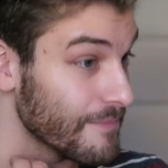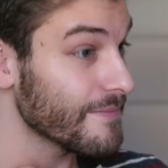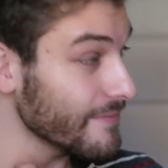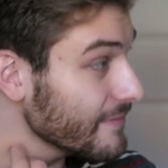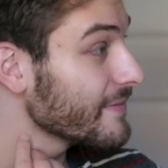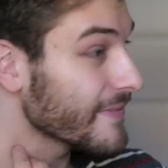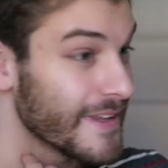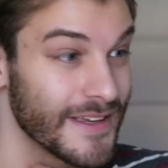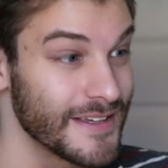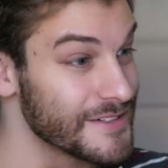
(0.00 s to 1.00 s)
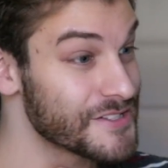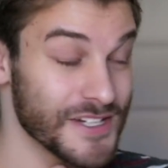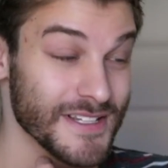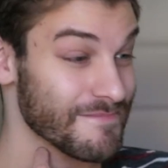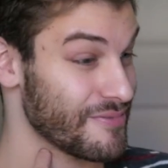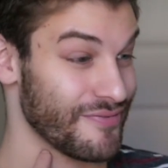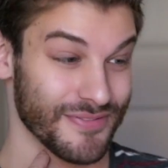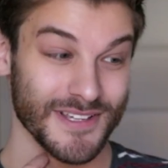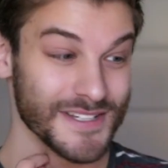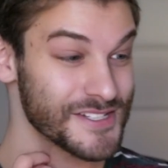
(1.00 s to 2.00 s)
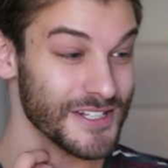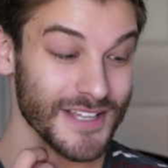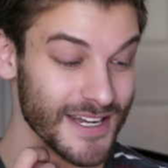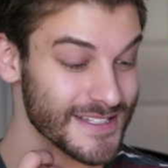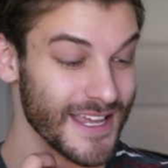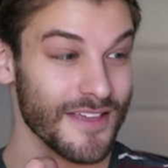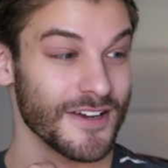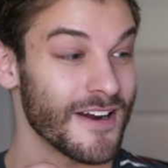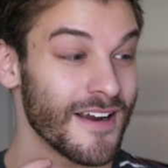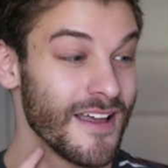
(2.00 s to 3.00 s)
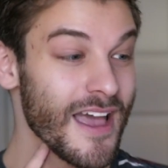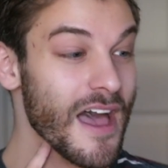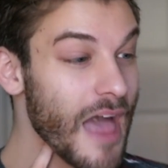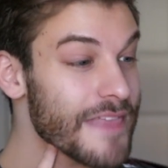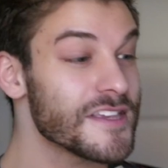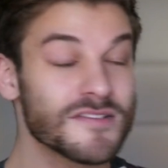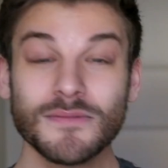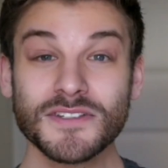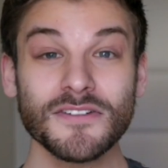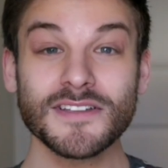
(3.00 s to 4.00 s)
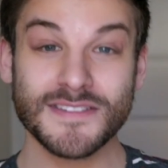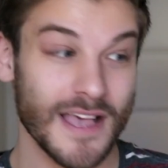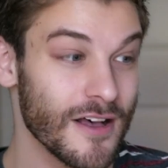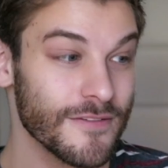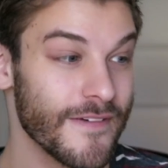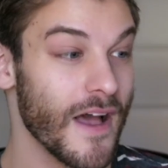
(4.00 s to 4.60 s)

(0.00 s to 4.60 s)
Mm-hmm. She'll get it together. And the swimsuit itself,